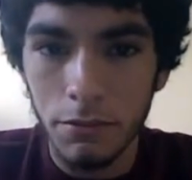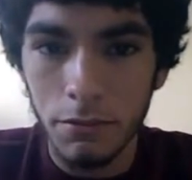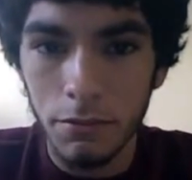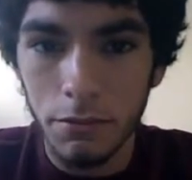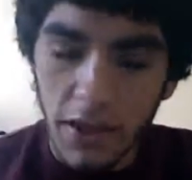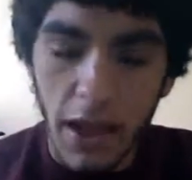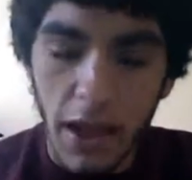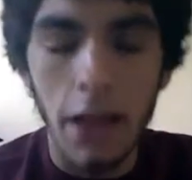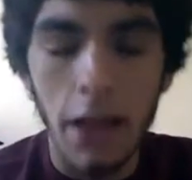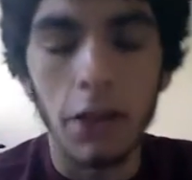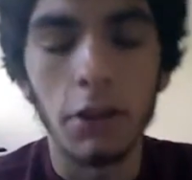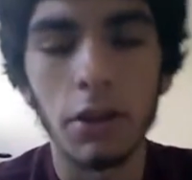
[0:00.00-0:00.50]

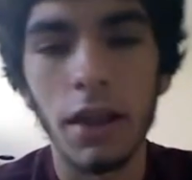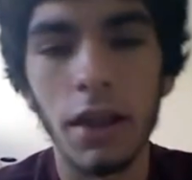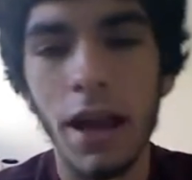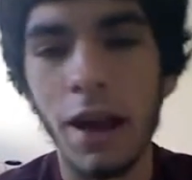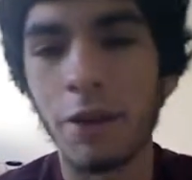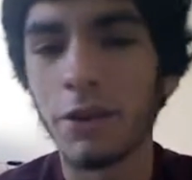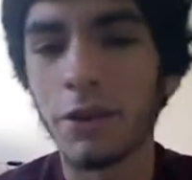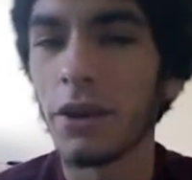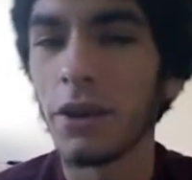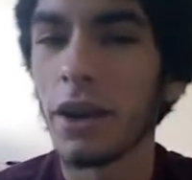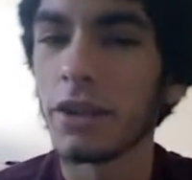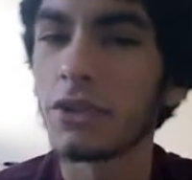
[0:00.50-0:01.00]
Taylor
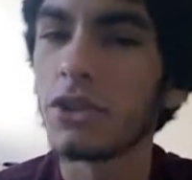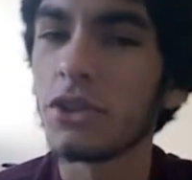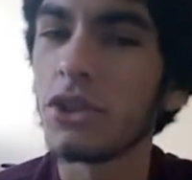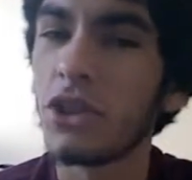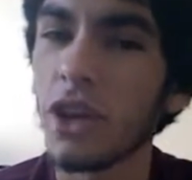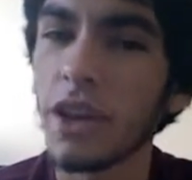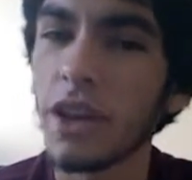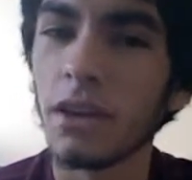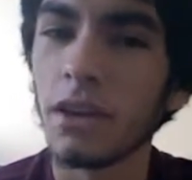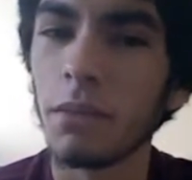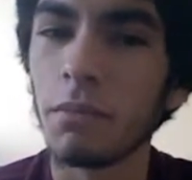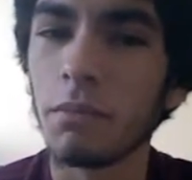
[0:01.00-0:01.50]
Lautner as
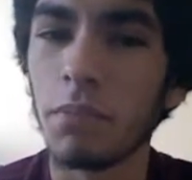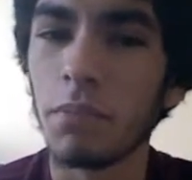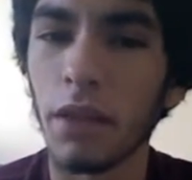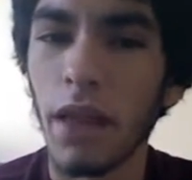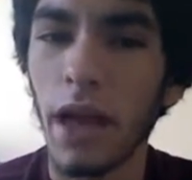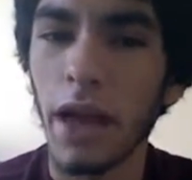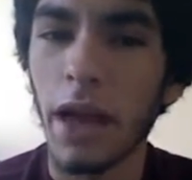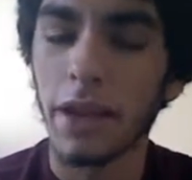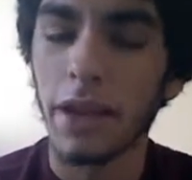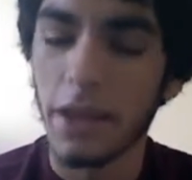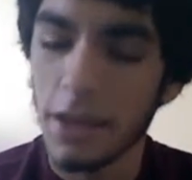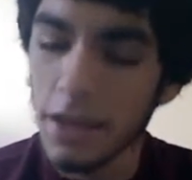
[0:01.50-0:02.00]
Jacob
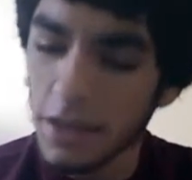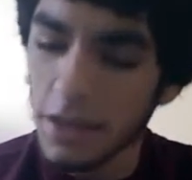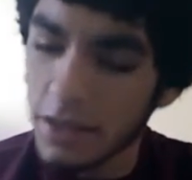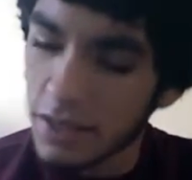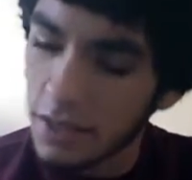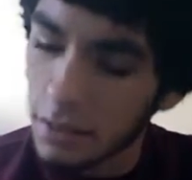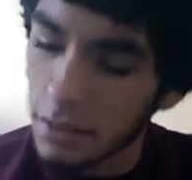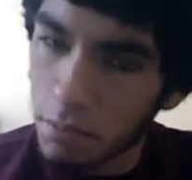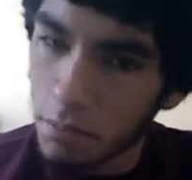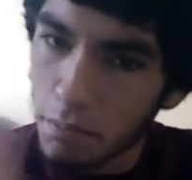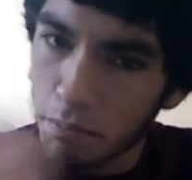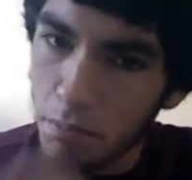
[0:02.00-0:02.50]
Black is
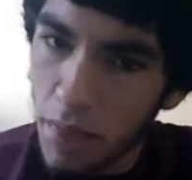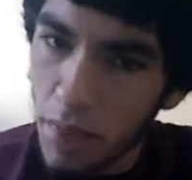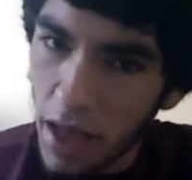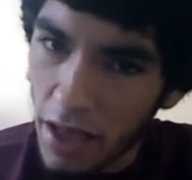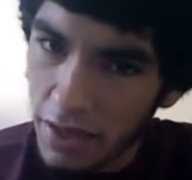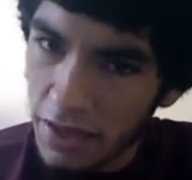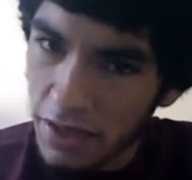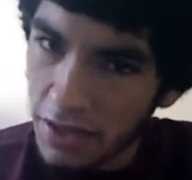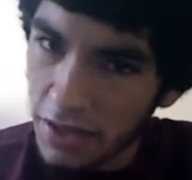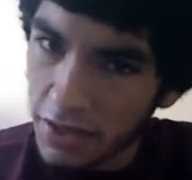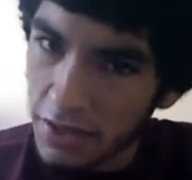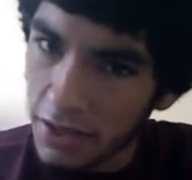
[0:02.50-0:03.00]
the
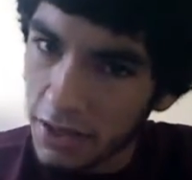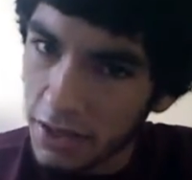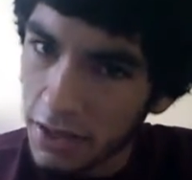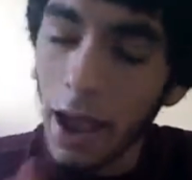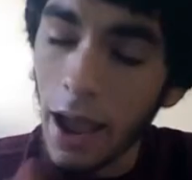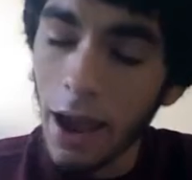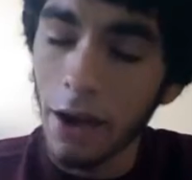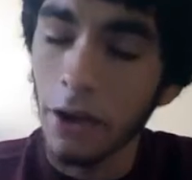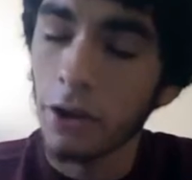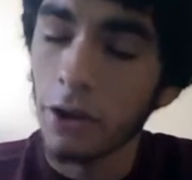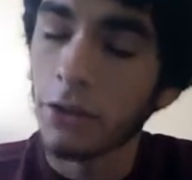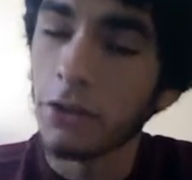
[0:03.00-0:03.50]
best
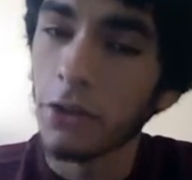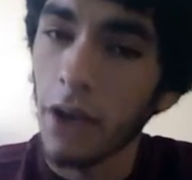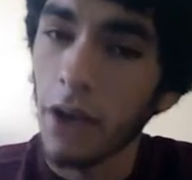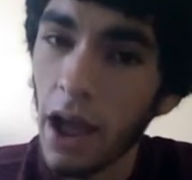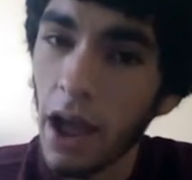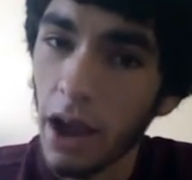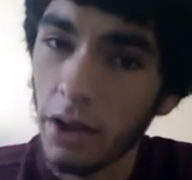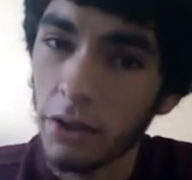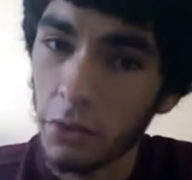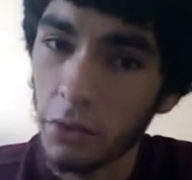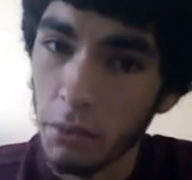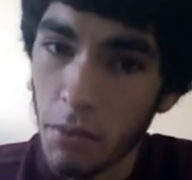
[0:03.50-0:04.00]

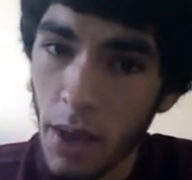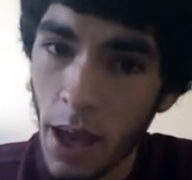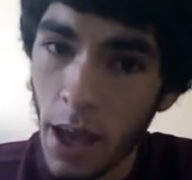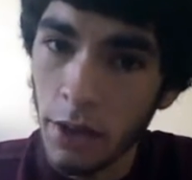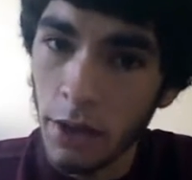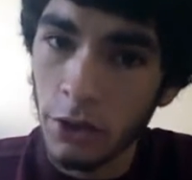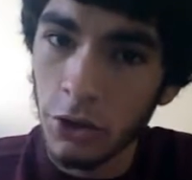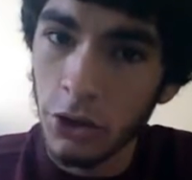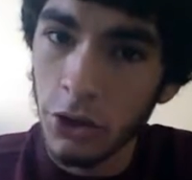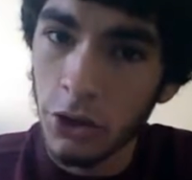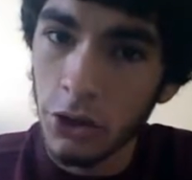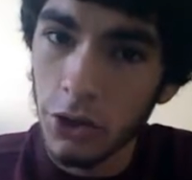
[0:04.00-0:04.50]
character-actor
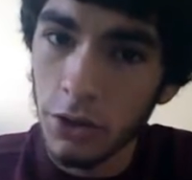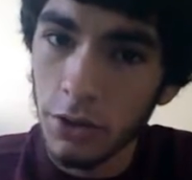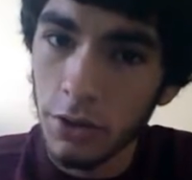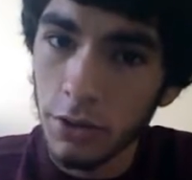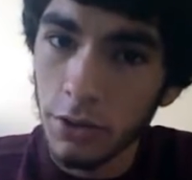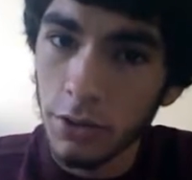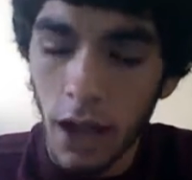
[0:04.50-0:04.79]
match.